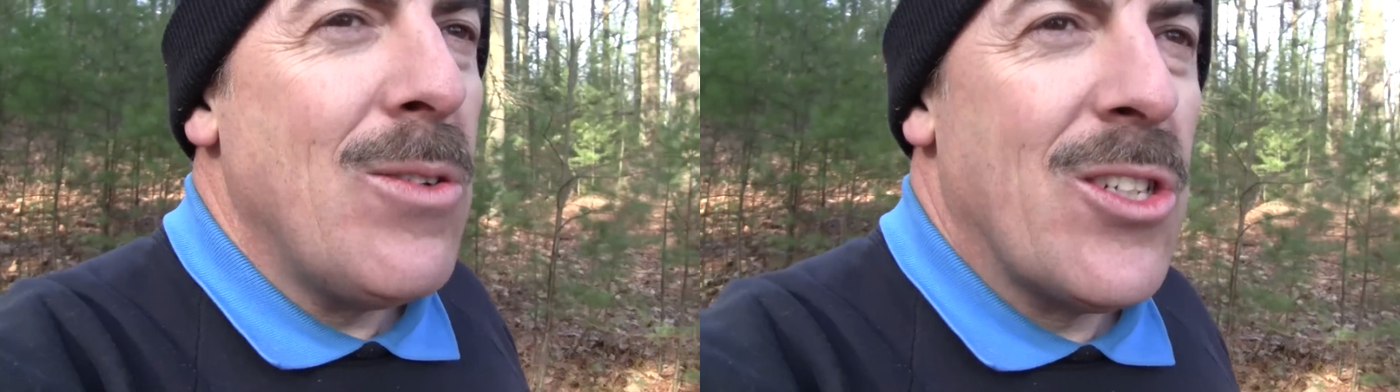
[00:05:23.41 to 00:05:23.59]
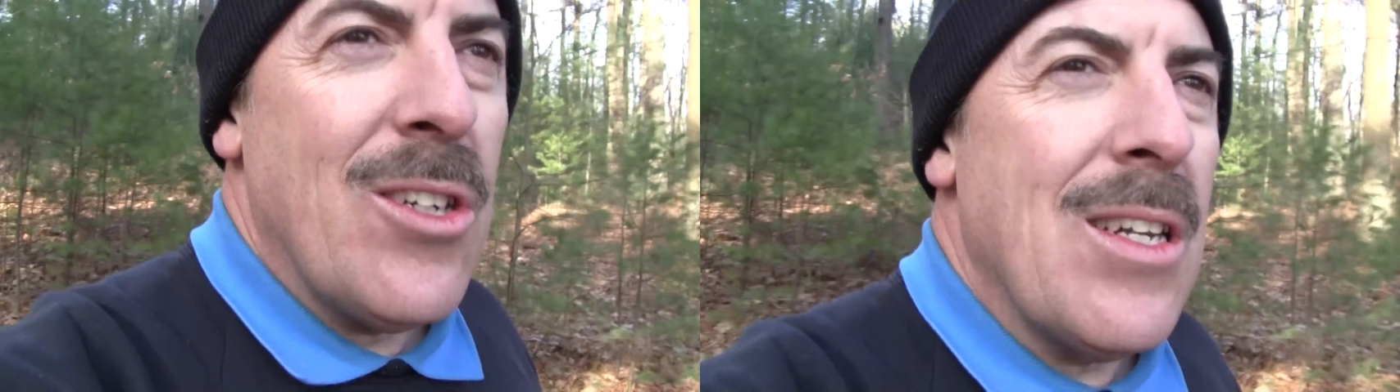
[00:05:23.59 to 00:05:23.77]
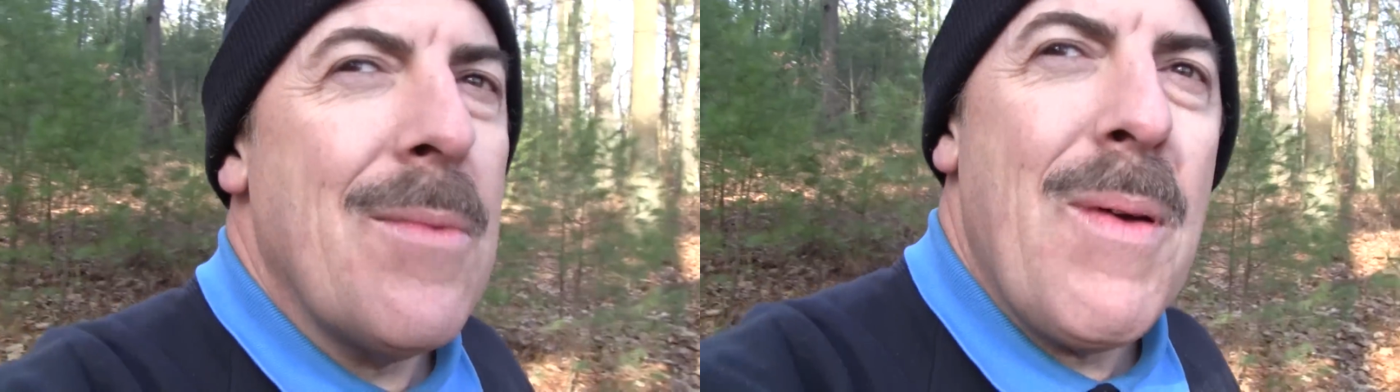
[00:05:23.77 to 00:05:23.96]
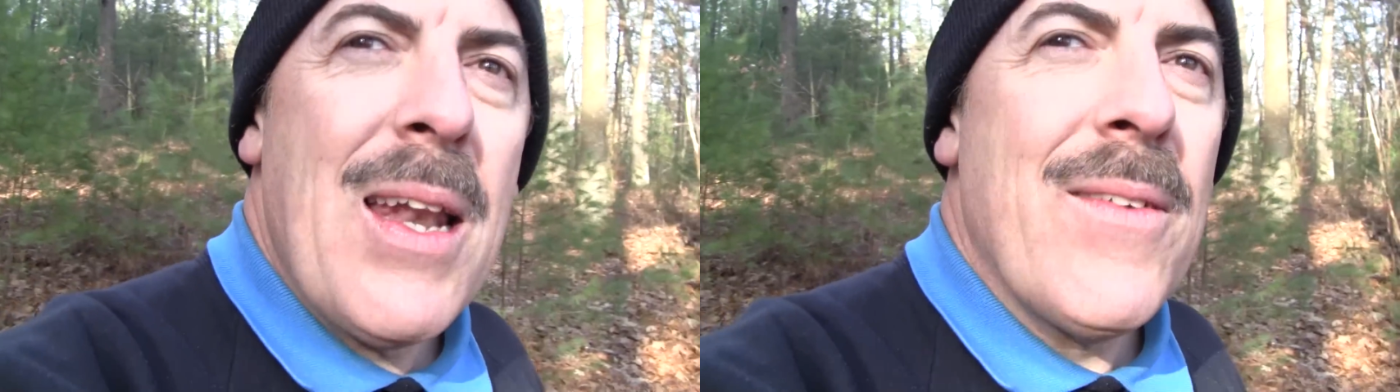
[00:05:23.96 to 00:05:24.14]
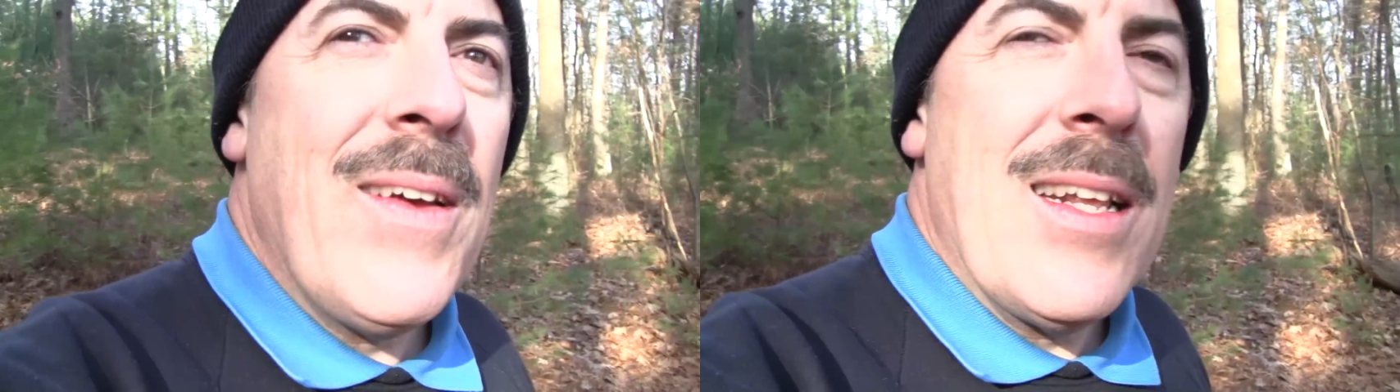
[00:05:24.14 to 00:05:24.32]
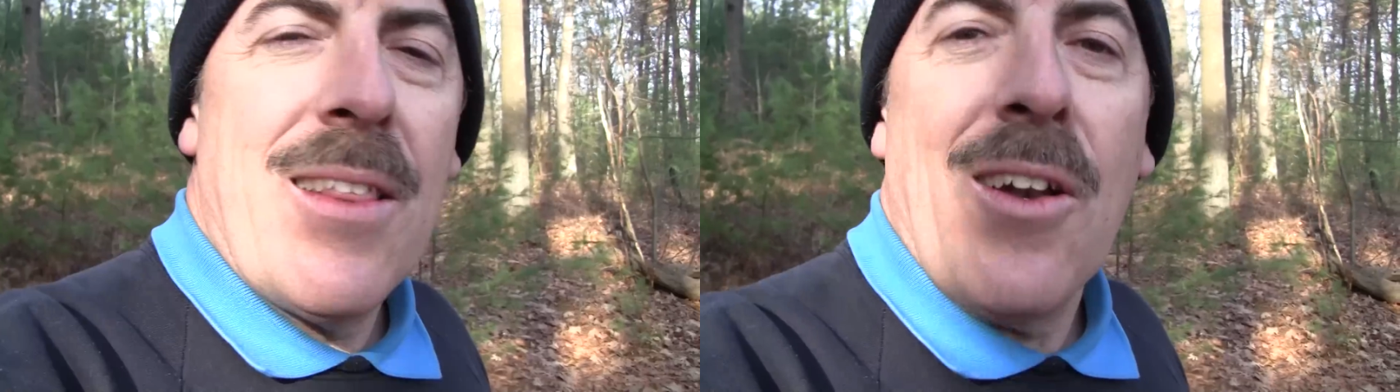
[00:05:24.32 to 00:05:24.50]
certainly
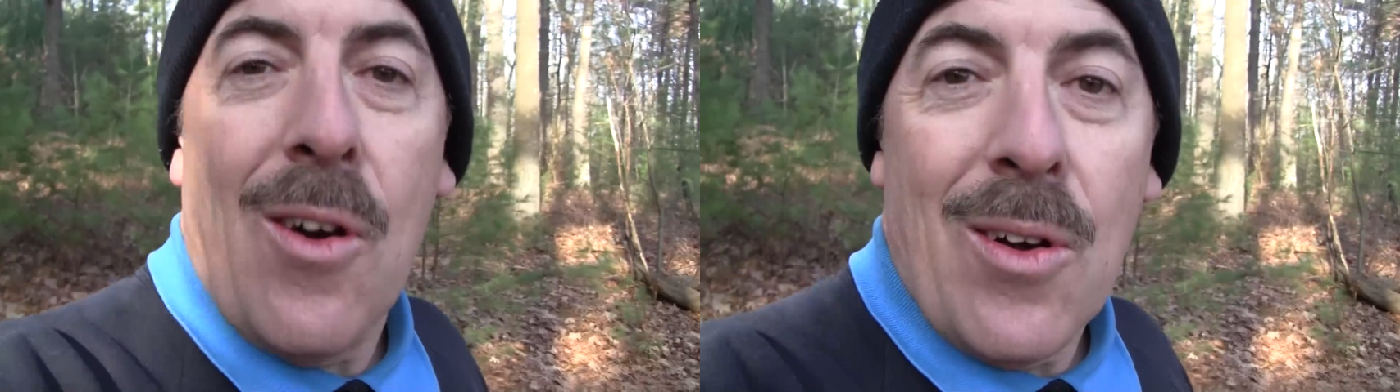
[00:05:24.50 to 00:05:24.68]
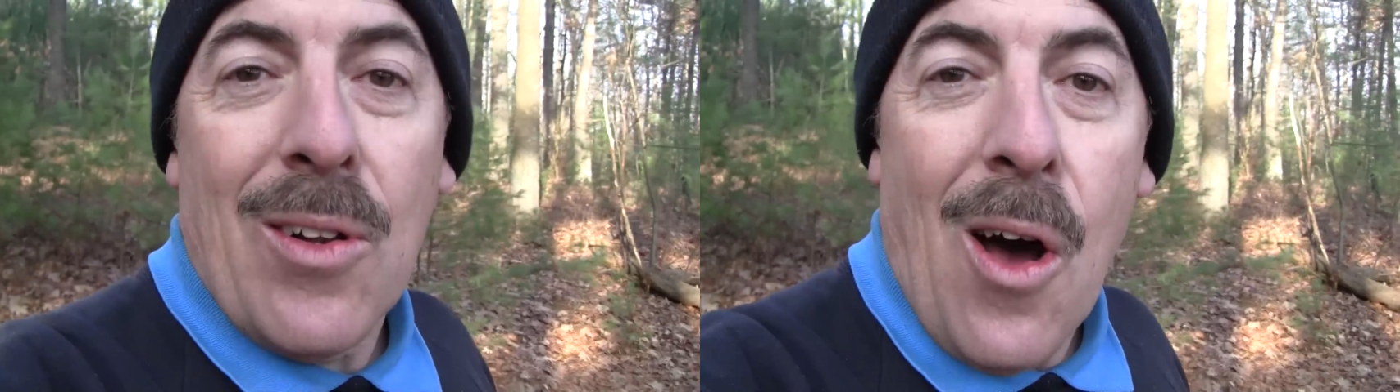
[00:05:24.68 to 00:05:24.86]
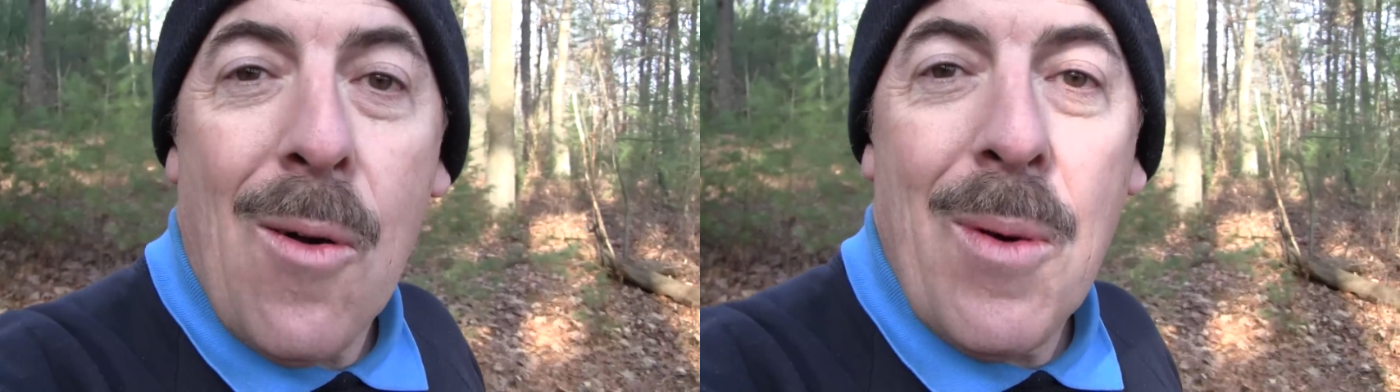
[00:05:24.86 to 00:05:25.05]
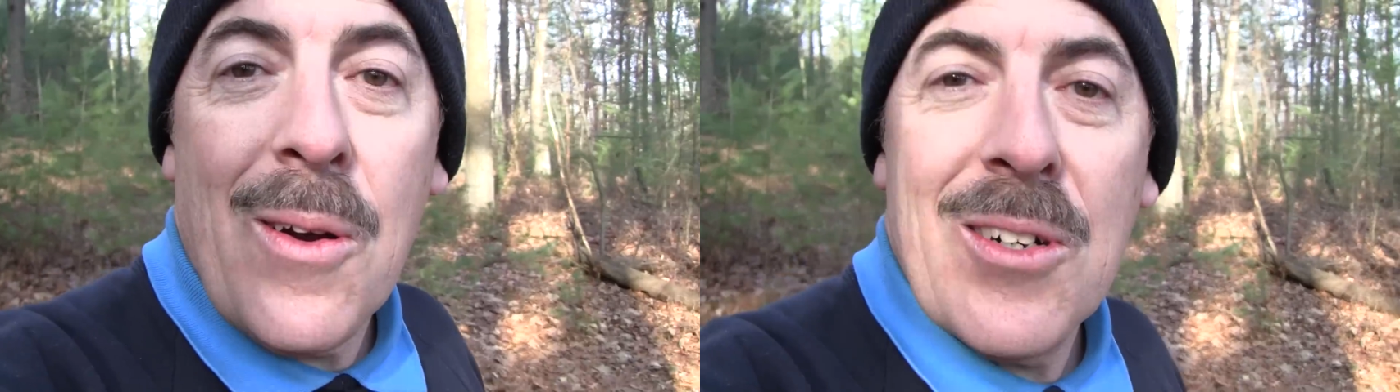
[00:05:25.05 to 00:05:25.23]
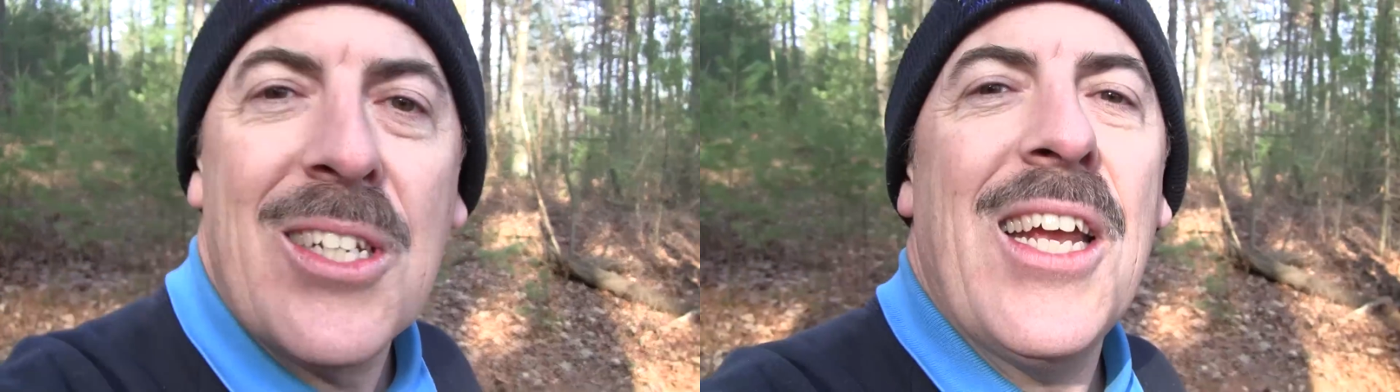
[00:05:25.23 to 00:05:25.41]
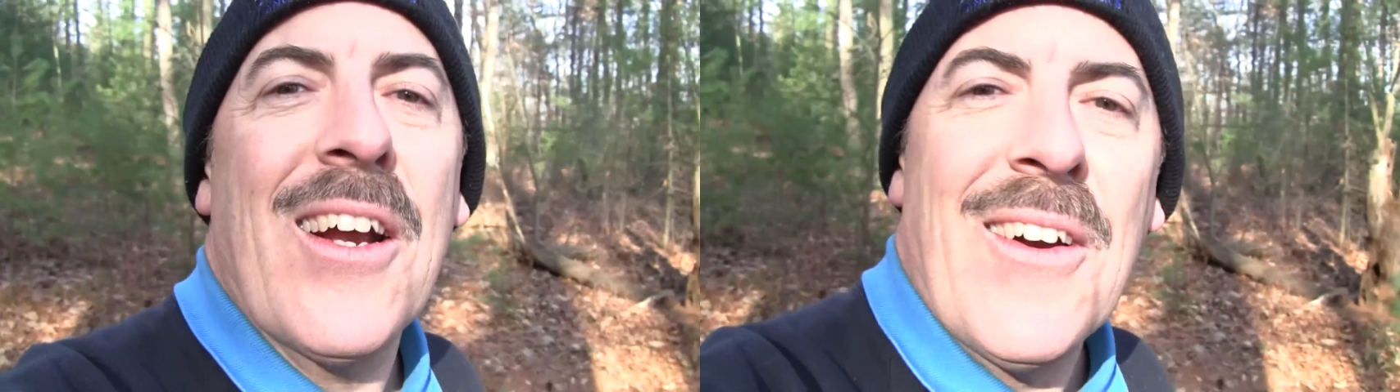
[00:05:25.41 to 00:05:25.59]
benefited the local
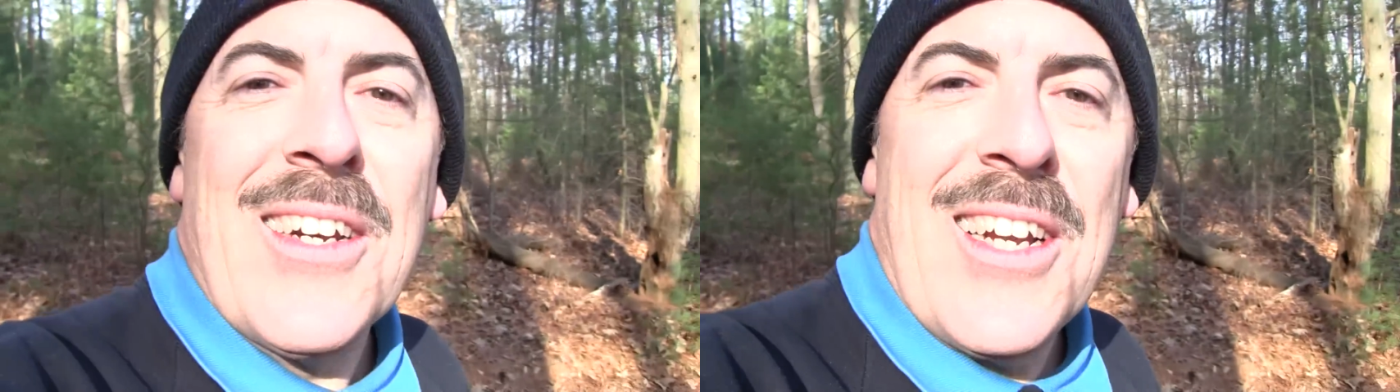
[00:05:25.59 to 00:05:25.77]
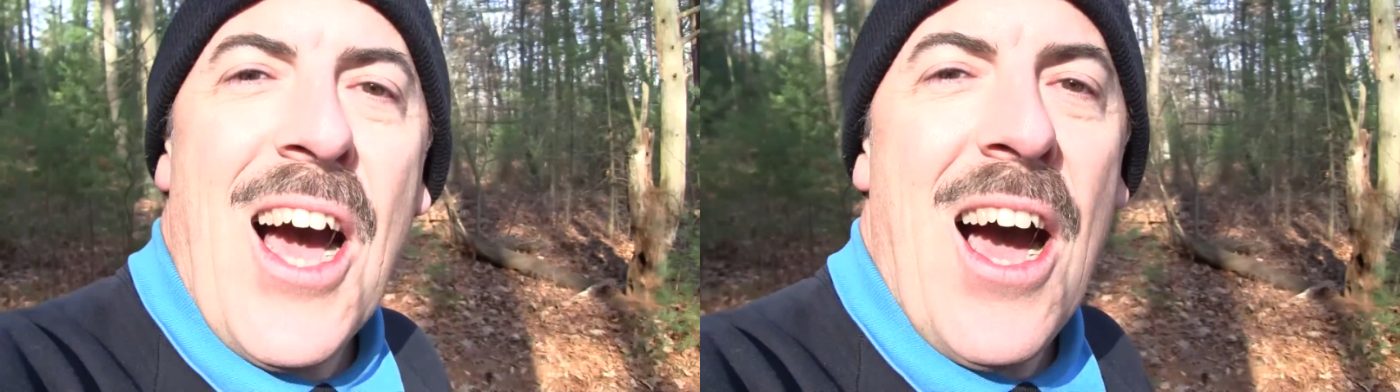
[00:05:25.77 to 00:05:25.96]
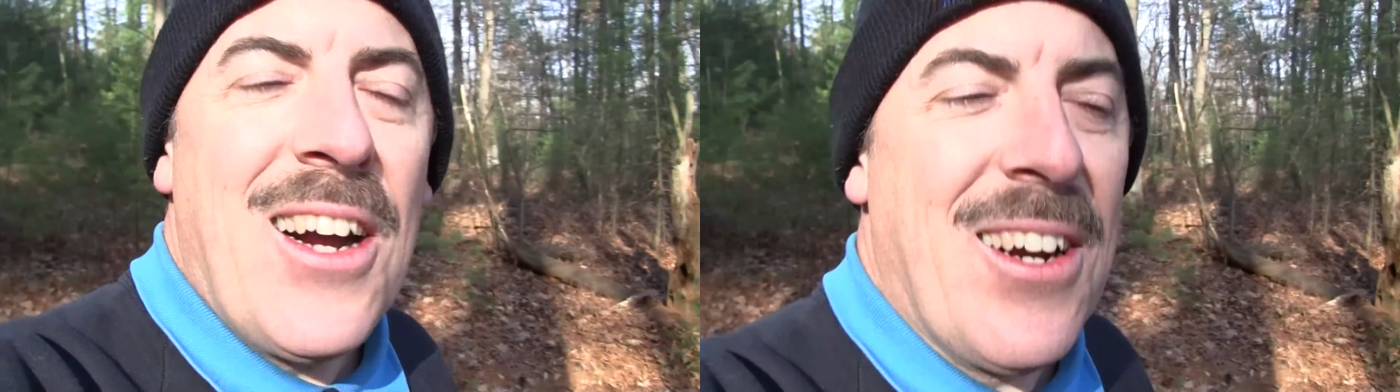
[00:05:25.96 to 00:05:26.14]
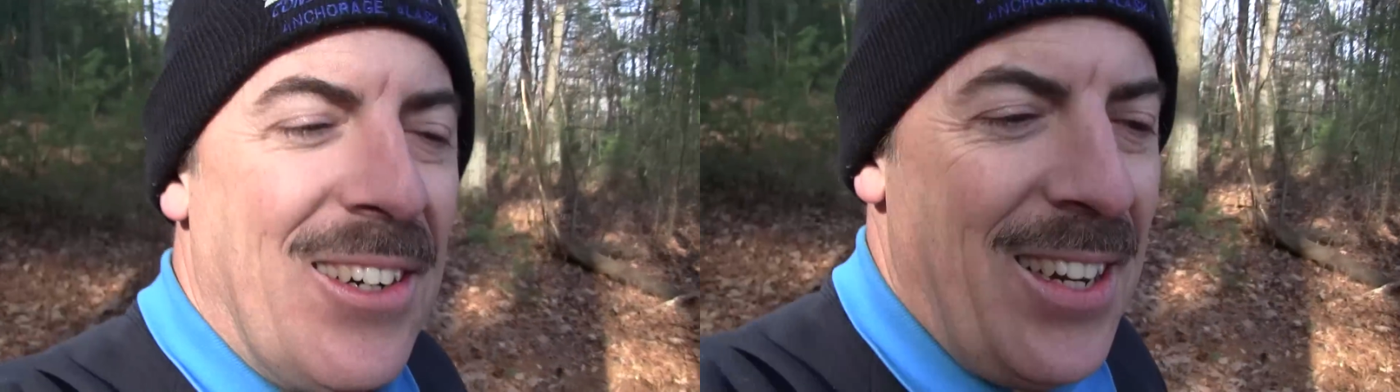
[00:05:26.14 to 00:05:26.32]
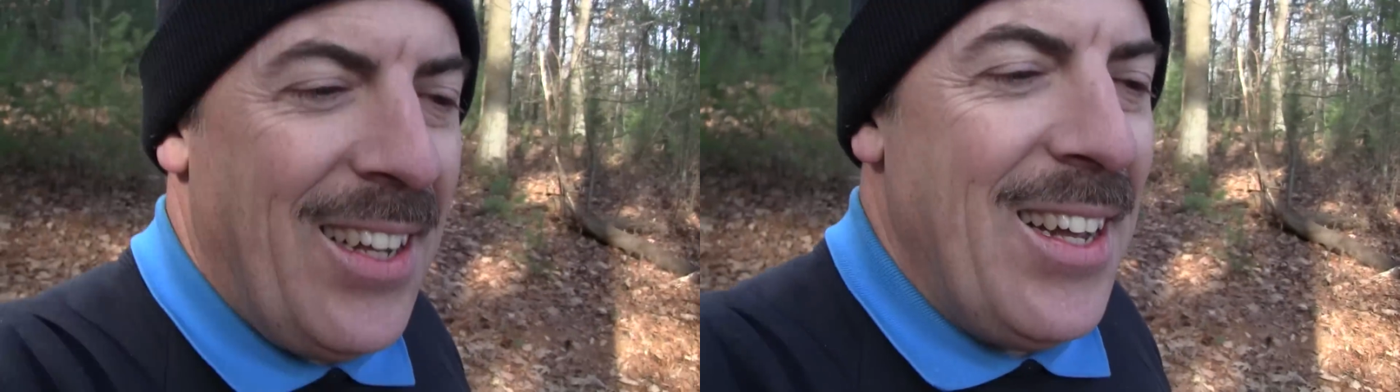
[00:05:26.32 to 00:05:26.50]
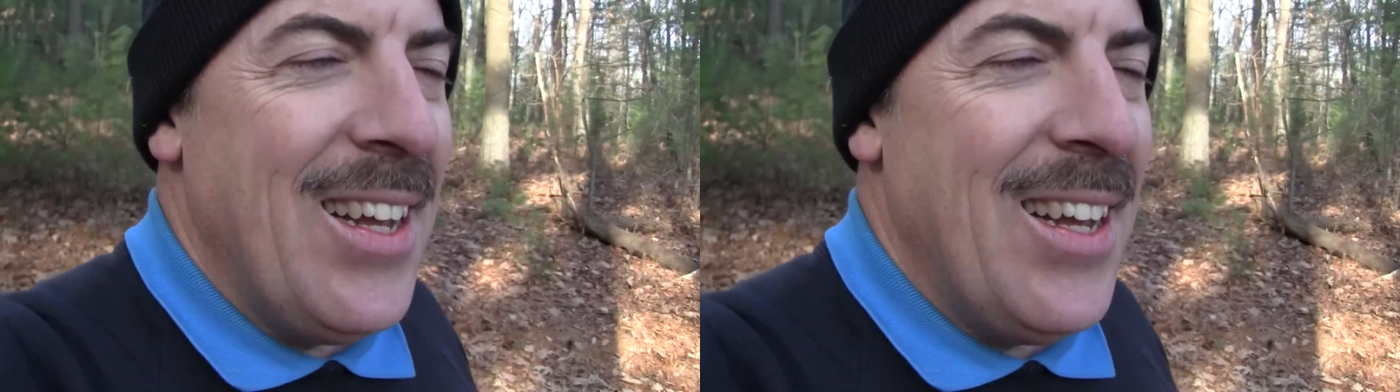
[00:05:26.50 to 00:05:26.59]
homeowners here on Concord